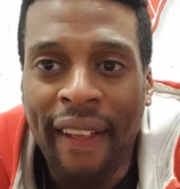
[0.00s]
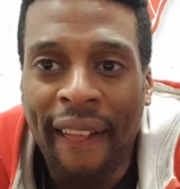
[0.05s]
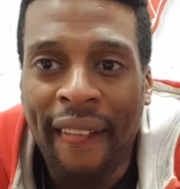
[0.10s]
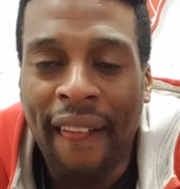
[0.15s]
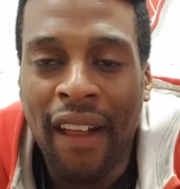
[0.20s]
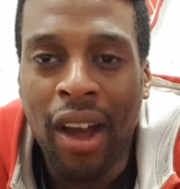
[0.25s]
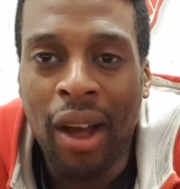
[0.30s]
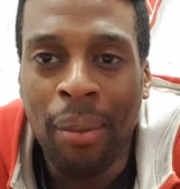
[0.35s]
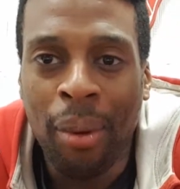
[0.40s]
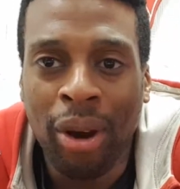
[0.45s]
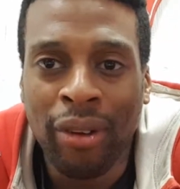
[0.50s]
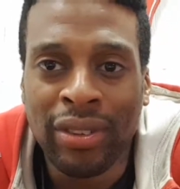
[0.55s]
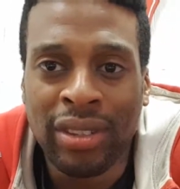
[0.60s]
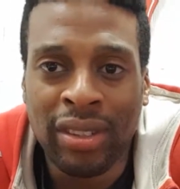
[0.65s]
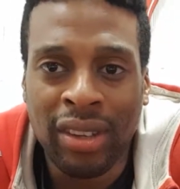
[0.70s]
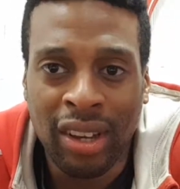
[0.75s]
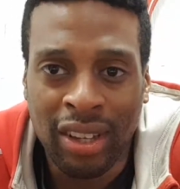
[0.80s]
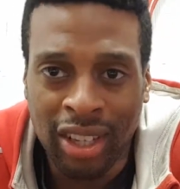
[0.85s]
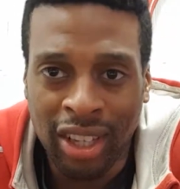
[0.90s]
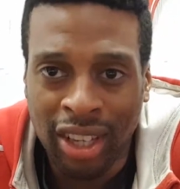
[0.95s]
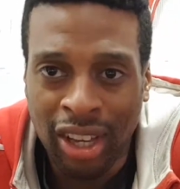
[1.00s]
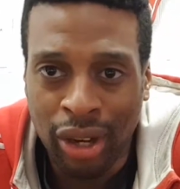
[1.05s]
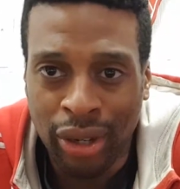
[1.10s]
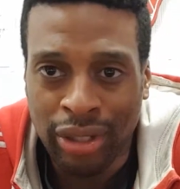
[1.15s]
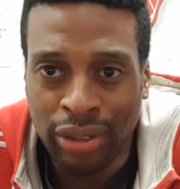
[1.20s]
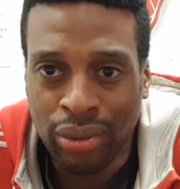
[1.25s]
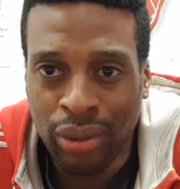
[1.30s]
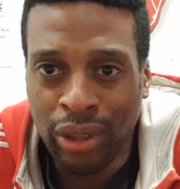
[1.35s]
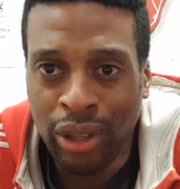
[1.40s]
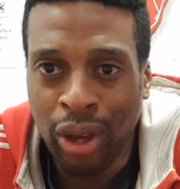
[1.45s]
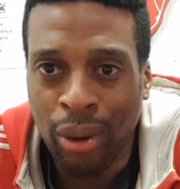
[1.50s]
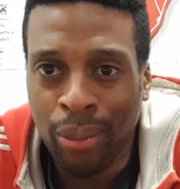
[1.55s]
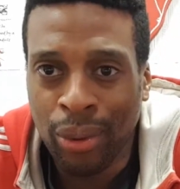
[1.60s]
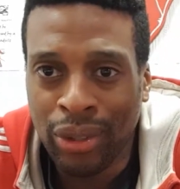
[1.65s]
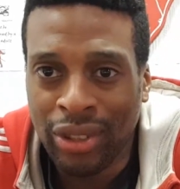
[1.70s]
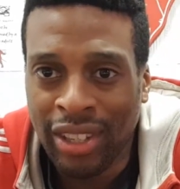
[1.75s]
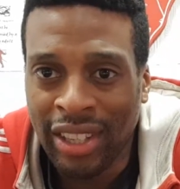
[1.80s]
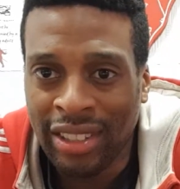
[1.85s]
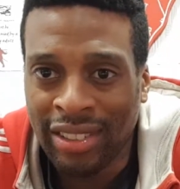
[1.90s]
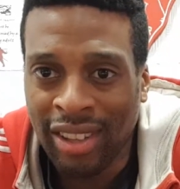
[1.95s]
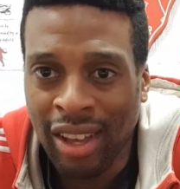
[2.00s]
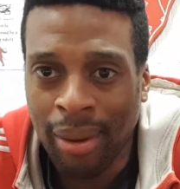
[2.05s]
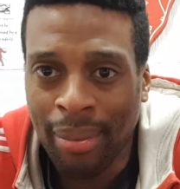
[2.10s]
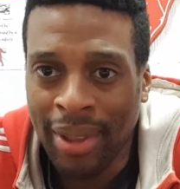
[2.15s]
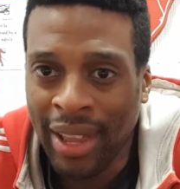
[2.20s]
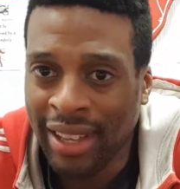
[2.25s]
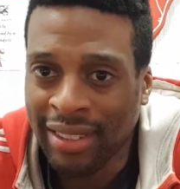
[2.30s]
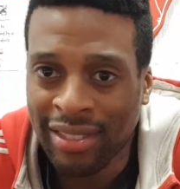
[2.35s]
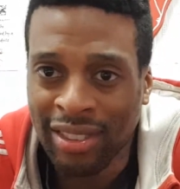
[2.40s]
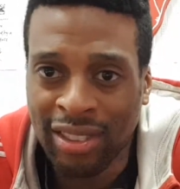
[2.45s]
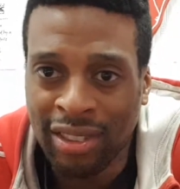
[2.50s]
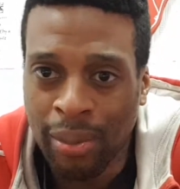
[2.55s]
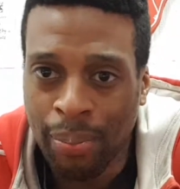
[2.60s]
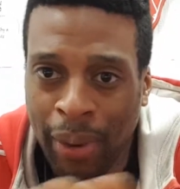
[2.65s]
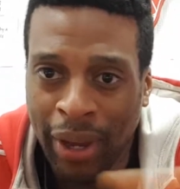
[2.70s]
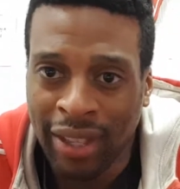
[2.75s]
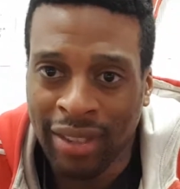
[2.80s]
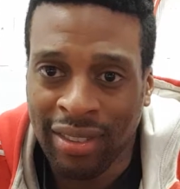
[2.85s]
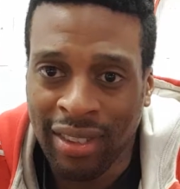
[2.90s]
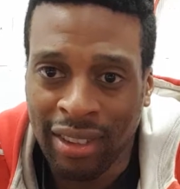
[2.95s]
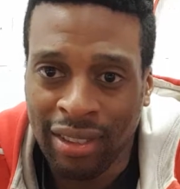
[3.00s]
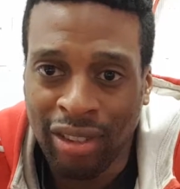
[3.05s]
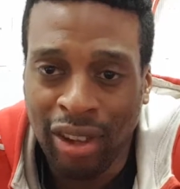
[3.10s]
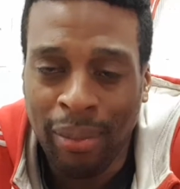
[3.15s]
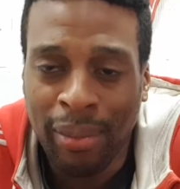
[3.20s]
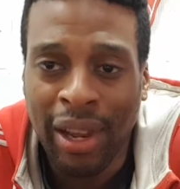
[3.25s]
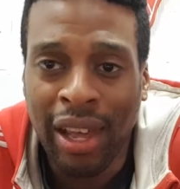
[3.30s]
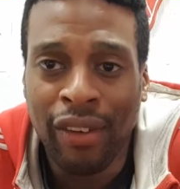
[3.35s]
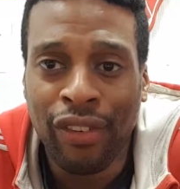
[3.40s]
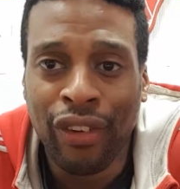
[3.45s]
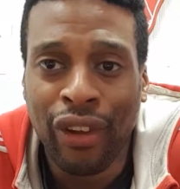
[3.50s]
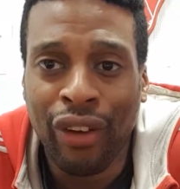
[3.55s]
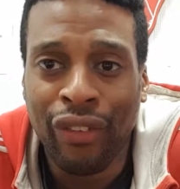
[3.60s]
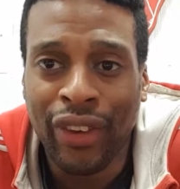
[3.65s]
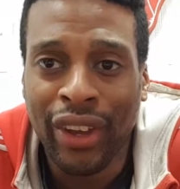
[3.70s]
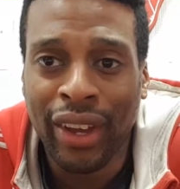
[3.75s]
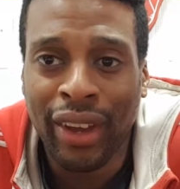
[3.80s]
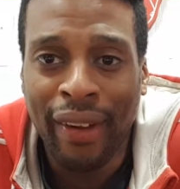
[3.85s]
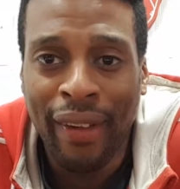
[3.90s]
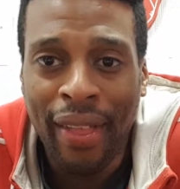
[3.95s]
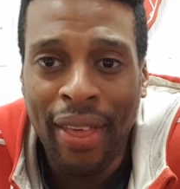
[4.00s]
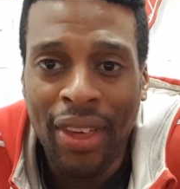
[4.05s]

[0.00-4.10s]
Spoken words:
Obviously I could go into a lot more detail, but that's just the basic top level of it.